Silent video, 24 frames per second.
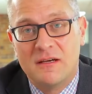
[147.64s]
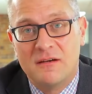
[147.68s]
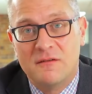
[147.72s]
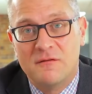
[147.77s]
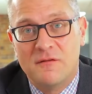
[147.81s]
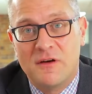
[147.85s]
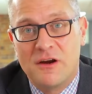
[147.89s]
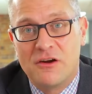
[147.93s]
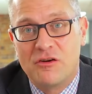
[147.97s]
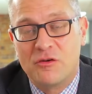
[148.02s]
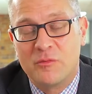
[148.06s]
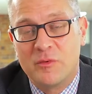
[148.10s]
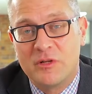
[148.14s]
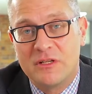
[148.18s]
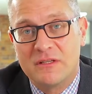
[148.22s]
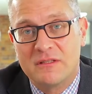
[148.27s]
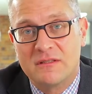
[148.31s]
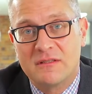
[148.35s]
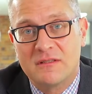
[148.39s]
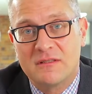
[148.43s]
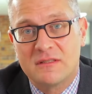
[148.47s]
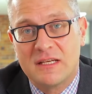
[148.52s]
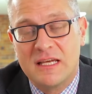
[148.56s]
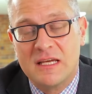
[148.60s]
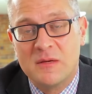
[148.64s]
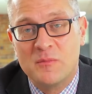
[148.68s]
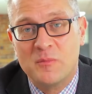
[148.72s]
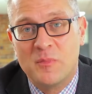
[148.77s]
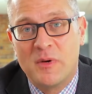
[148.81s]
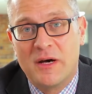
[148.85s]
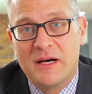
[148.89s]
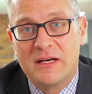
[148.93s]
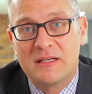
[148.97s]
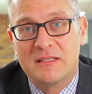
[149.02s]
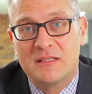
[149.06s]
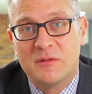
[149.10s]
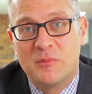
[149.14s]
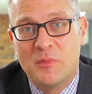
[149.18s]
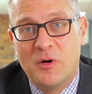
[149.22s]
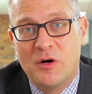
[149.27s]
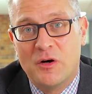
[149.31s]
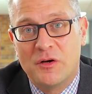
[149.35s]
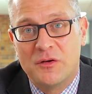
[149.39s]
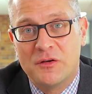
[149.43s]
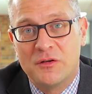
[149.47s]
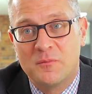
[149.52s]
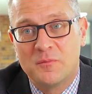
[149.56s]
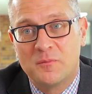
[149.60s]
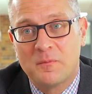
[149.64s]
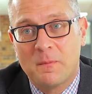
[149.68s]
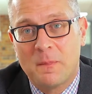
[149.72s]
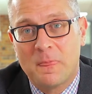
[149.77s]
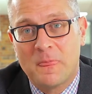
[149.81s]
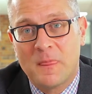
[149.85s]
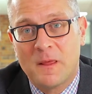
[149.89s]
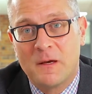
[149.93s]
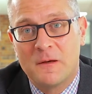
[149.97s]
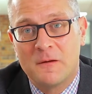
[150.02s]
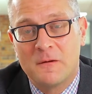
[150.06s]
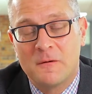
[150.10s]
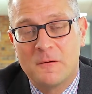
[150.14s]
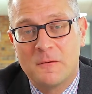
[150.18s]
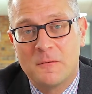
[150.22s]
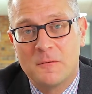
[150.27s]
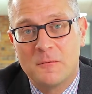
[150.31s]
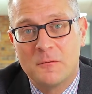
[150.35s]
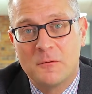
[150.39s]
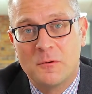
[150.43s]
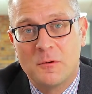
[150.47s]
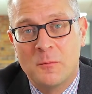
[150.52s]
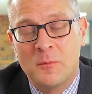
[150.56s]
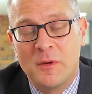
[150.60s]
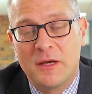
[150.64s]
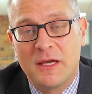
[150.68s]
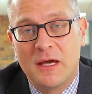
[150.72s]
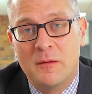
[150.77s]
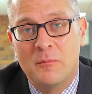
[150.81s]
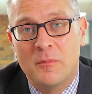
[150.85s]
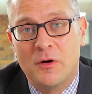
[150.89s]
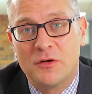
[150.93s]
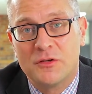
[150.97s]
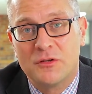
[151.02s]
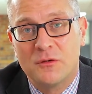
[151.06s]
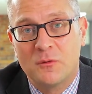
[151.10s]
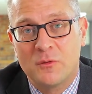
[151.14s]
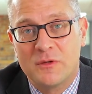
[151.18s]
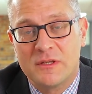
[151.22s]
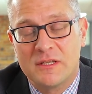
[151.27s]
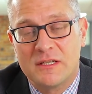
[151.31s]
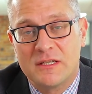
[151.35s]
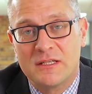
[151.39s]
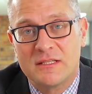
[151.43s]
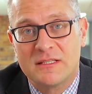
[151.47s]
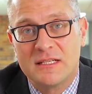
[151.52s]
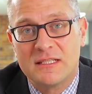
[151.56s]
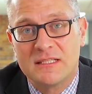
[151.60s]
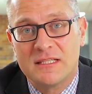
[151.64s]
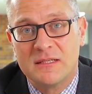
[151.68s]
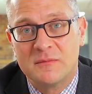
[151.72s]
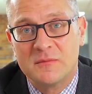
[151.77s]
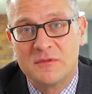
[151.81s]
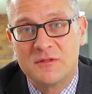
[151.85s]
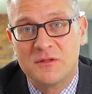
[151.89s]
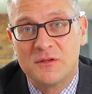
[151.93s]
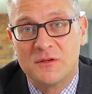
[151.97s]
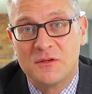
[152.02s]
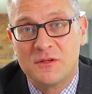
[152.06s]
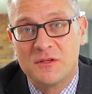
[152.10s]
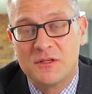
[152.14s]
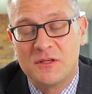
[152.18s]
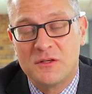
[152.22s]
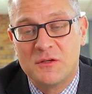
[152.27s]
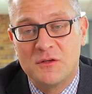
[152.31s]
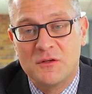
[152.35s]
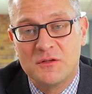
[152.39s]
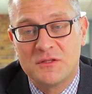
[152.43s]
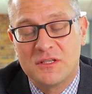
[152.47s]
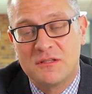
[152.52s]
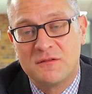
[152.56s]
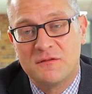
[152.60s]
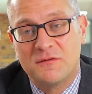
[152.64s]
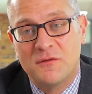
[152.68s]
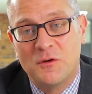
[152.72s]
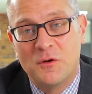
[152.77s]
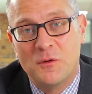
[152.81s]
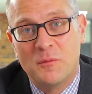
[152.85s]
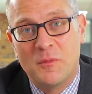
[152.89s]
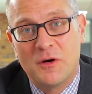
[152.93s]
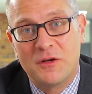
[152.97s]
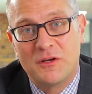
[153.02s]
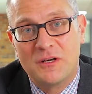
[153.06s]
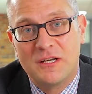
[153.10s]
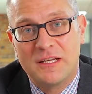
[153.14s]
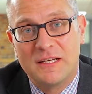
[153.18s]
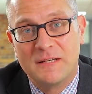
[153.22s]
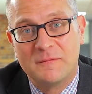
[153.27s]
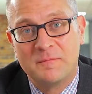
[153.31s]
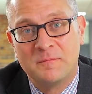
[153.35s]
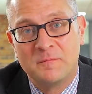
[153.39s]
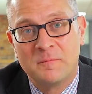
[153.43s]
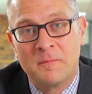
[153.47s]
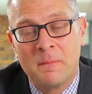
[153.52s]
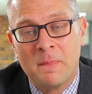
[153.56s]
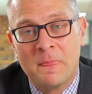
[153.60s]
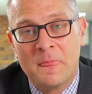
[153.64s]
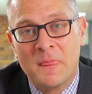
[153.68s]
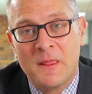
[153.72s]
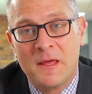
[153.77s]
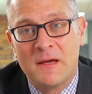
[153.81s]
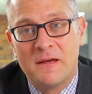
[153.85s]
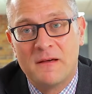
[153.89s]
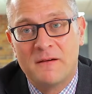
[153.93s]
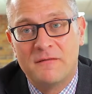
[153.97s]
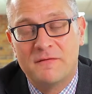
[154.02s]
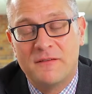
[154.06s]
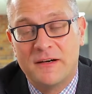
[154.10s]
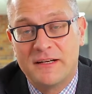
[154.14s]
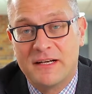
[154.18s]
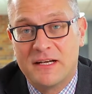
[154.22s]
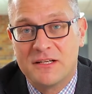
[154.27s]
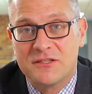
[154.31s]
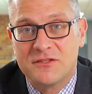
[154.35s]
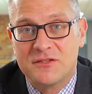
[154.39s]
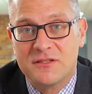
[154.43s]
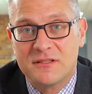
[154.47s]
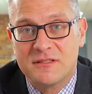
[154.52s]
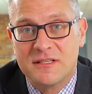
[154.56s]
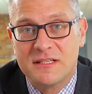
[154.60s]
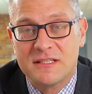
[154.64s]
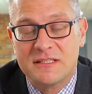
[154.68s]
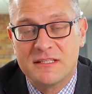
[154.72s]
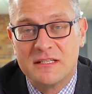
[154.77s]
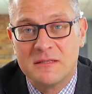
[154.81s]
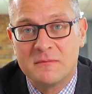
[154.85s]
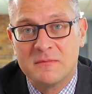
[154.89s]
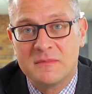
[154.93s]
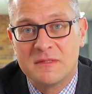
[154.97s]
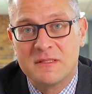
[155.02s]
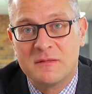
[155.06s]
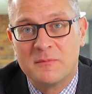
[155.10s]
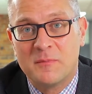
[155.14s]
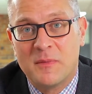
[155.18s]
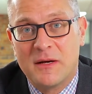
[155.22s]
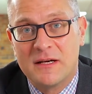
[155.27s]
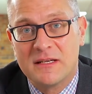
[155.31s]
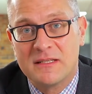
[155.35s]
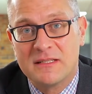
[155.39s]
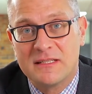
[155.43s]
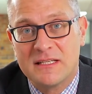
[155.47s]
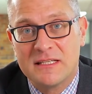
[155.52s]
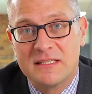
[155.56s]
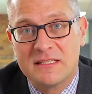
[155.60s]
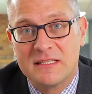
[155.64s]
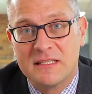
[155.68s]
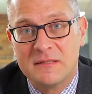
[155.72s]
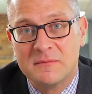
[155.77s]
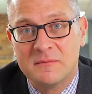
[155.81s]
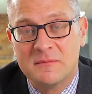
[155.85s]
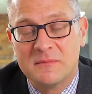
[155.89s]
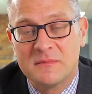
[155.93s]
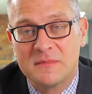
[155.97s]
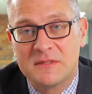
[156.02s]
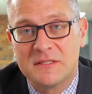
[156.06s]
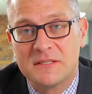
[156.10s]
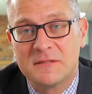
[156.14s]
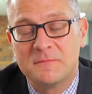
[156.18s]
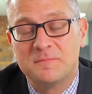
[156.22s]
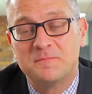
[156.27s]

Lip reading: variables impact upon a bigger model within a system. So they use it for modelling financial systems, bank systems.